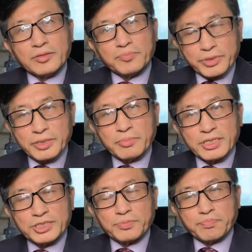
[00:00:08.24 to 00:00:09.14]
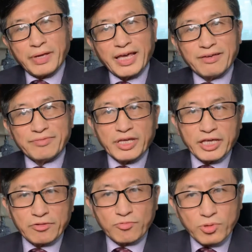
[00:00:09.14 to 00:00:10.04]
pretty much paved the
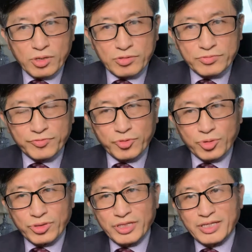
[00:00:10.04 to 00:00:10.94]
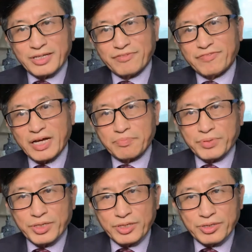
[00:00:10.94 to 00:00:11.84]
inroad for the
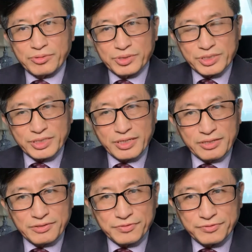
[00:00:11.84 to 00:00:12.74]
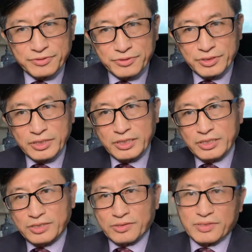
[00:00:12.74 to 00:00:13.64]
5PL itself.
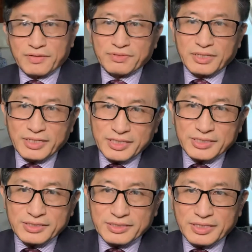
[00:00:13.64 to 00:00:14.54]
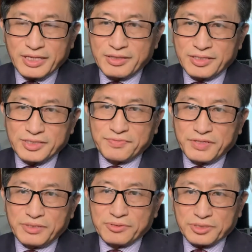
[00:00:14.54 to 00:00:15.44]
So nevertheless, in this
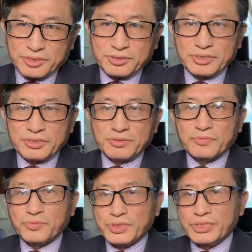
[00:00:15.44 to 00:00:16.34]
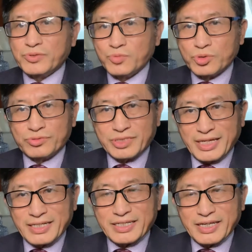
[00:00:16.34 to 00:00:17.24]
video series, we will
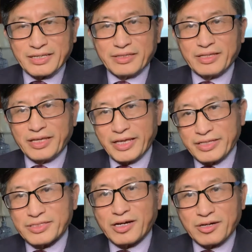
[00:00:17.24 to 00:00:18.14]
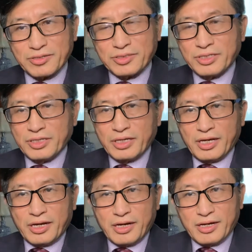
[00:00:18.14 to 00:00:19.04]
dedicate the entire
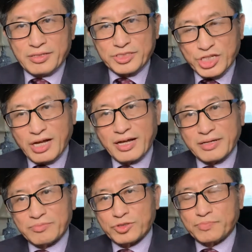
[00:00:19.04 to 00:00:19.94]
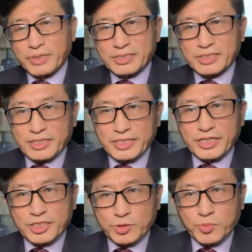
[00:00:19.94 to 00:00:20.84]
time to
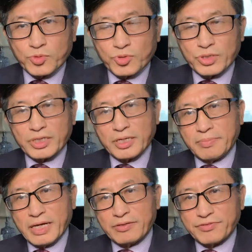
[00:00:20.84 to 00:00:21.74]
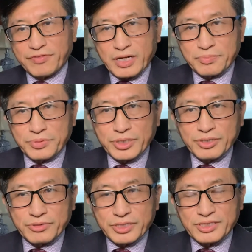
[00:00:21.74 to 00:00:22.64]
basically explore about the
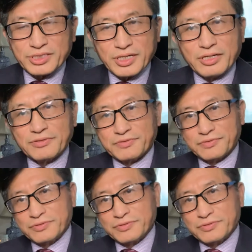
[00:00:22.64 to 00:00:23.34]
5PL itself.